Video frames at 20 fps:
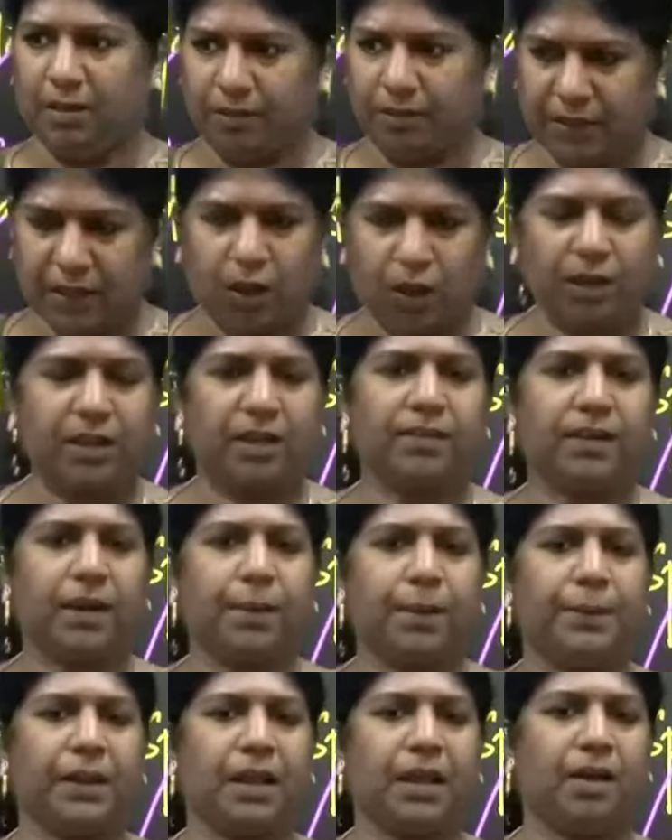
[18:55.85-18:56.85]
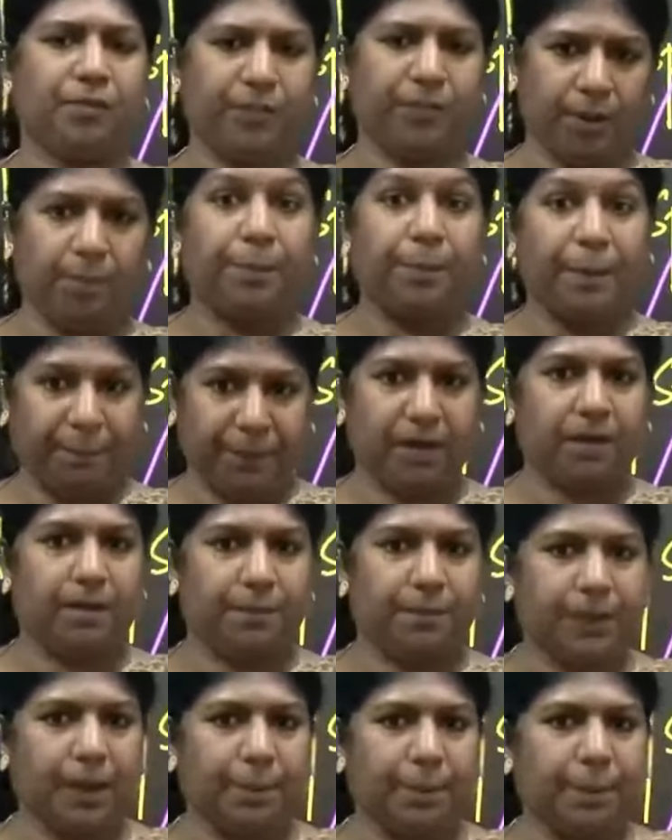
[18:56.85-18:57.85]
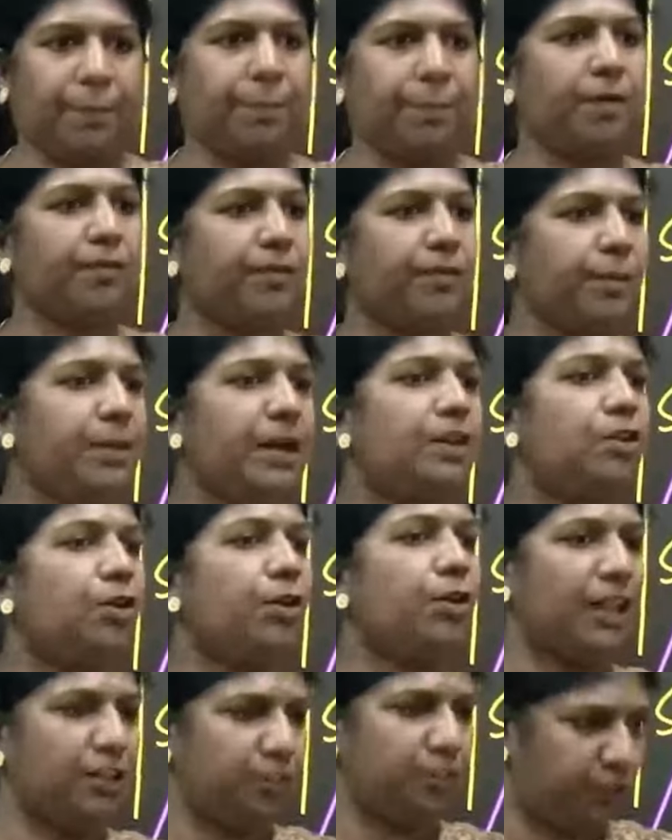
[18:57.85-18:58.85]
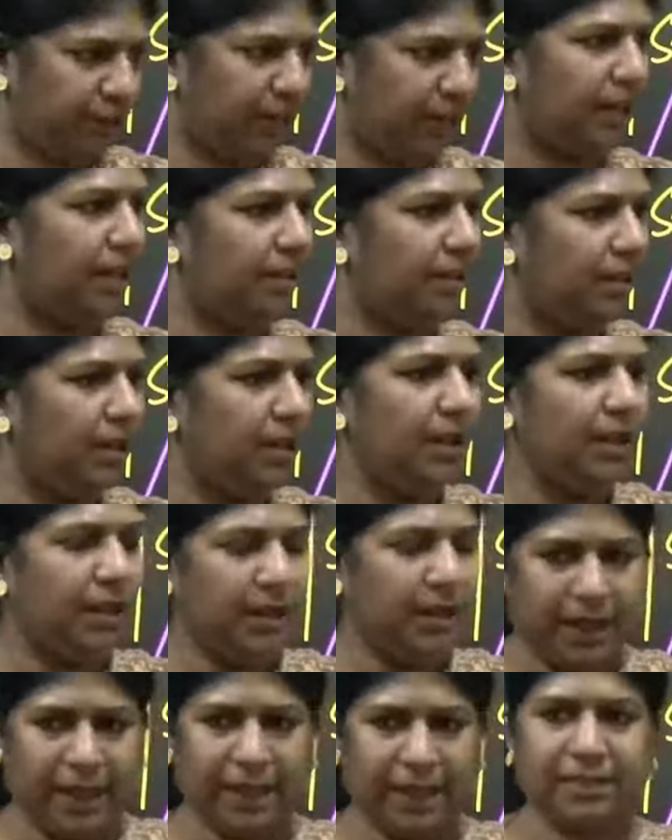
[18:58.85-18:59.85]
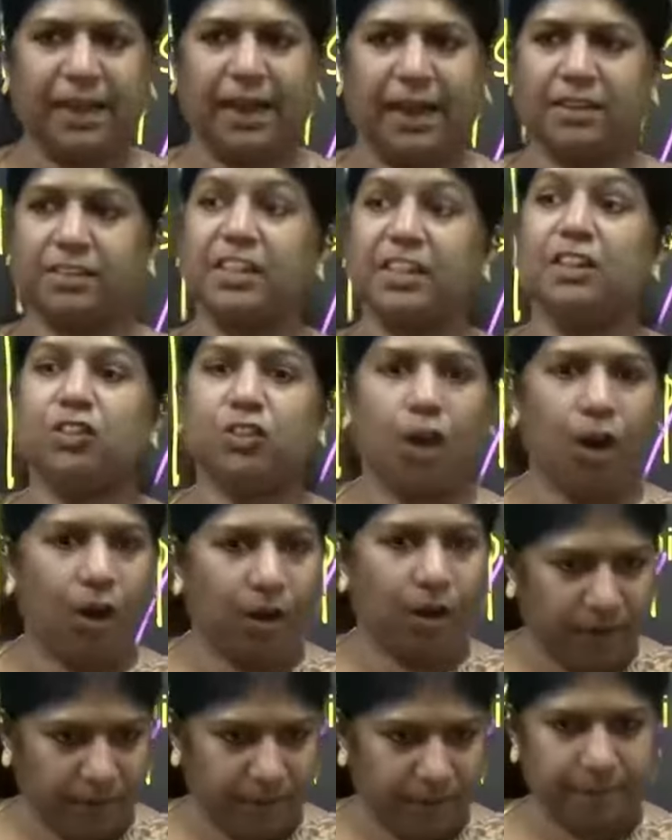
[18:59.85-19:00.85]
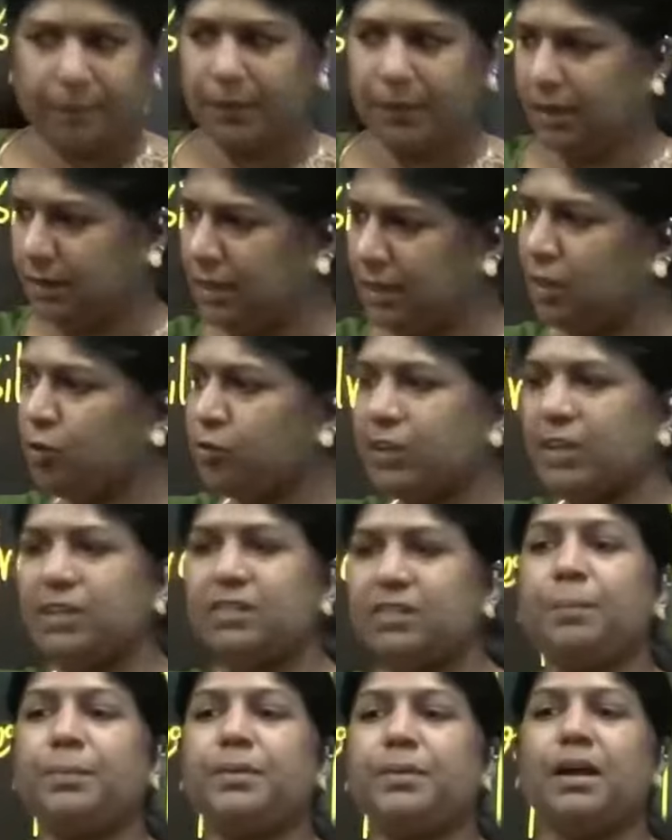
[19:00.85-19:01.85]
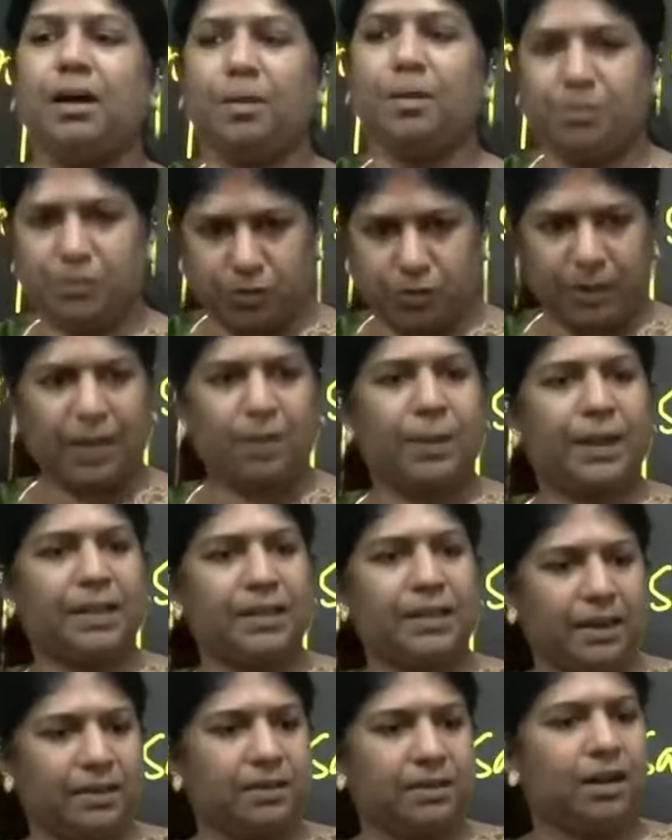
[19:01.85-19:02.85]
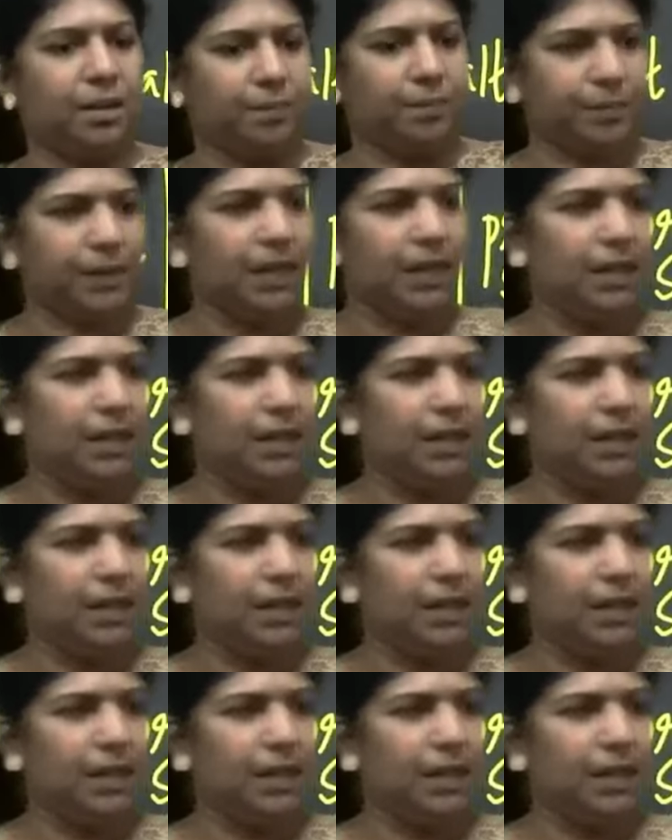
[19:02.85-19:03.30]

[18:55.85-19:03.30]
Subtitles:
We got Yavana Priya from pepper from Indonesia. Like that, Sindon. They're using some terms, Vedic term.